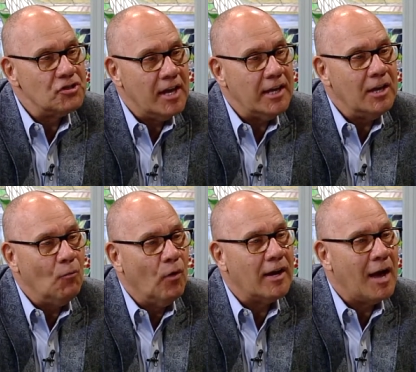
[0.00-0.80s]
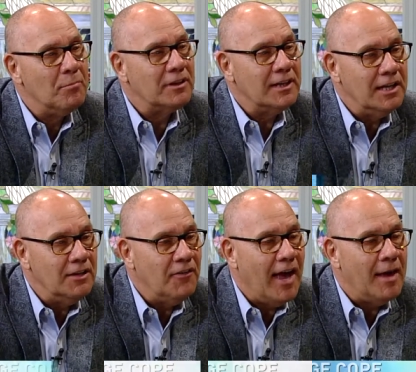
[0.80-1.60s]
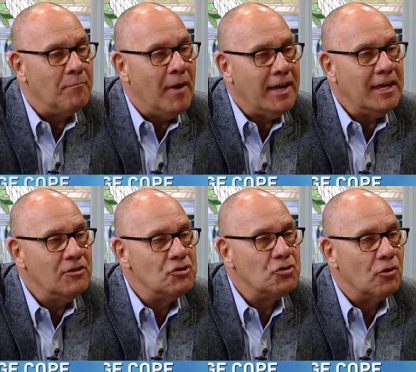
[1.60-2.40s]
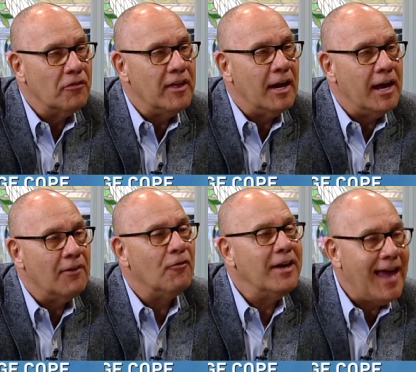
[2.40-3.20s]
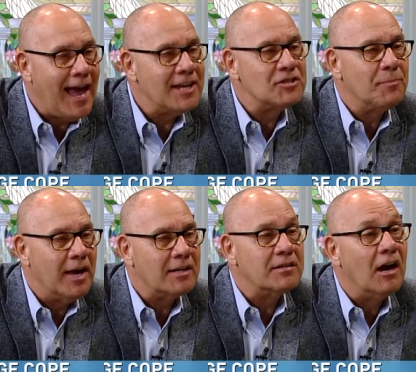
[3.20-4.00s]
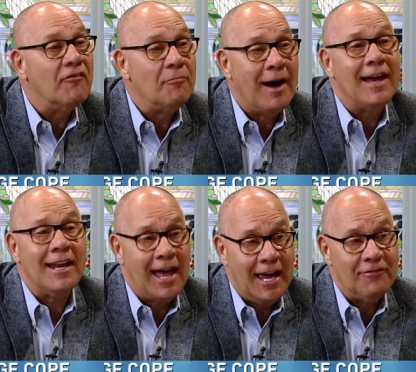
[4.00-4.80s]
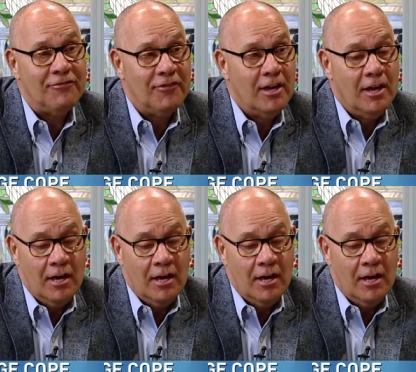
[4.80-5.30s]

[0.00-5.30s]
mm-hmm. taking what I believe and making sure that every aspect of my life, mm-hmm.